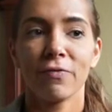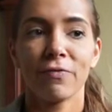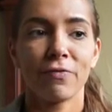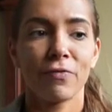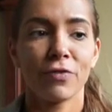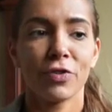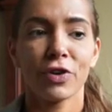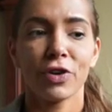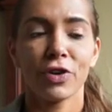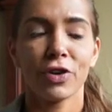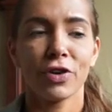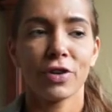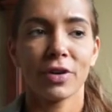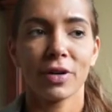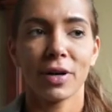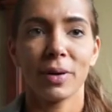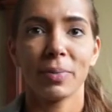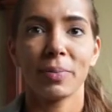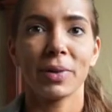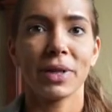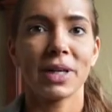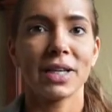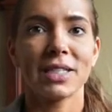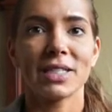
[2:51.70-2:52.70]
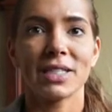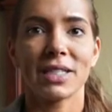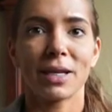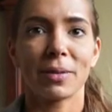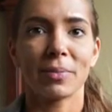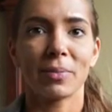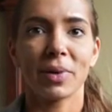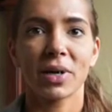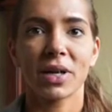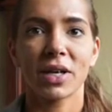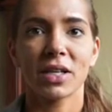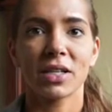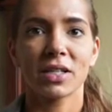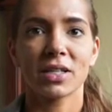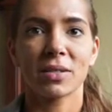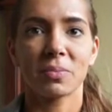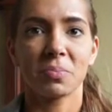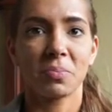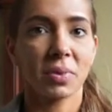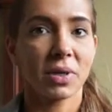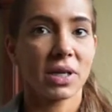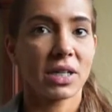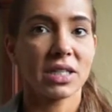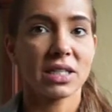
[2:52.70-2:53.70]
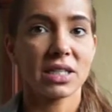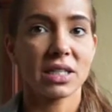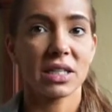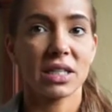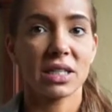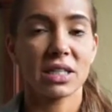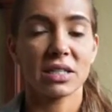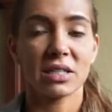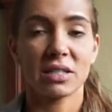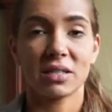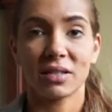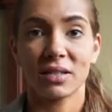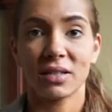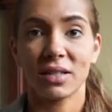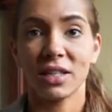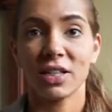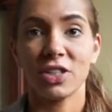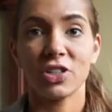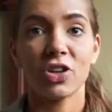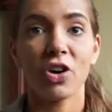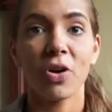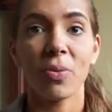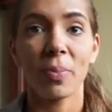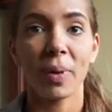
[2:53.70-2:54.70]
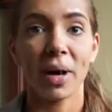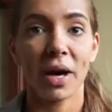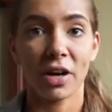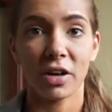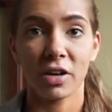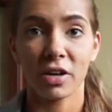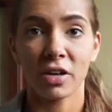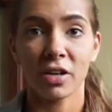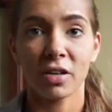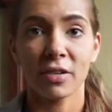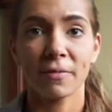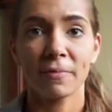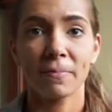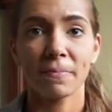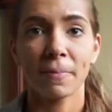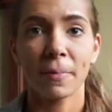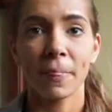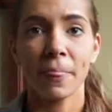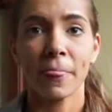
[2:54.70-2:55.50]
for a placing, because placings, they don't matter,